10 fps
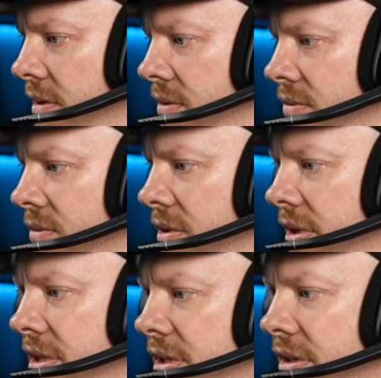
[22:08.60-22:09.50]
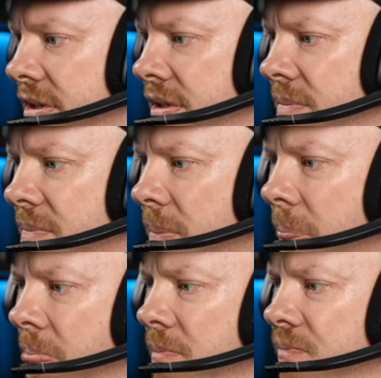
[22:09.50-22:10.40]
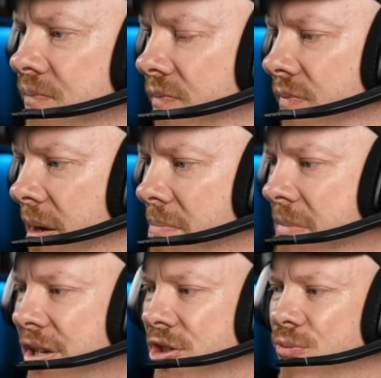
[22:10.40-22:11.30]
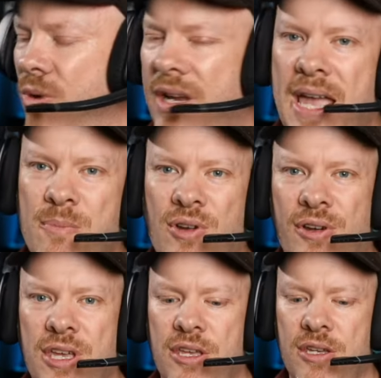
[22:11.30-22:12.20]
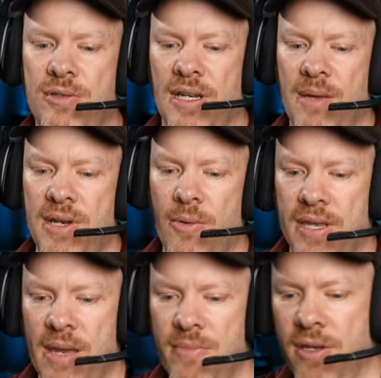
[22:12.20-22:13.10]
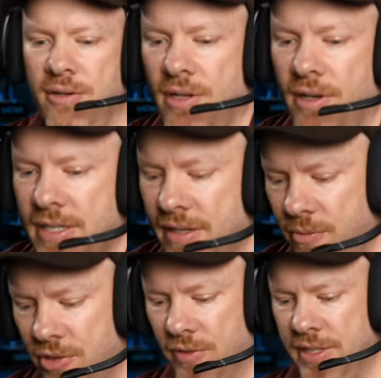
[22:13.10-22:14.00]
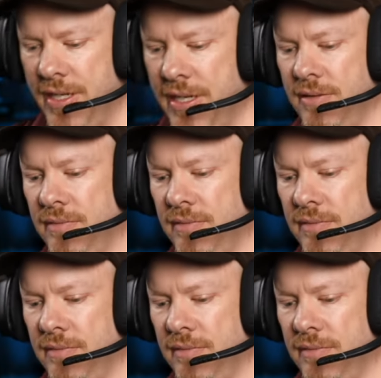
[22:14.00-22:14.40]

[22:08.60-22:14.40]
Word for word: Right. Um, Mitch, what camera are you using? Let me know what camera you're using. I can tell you which one to get.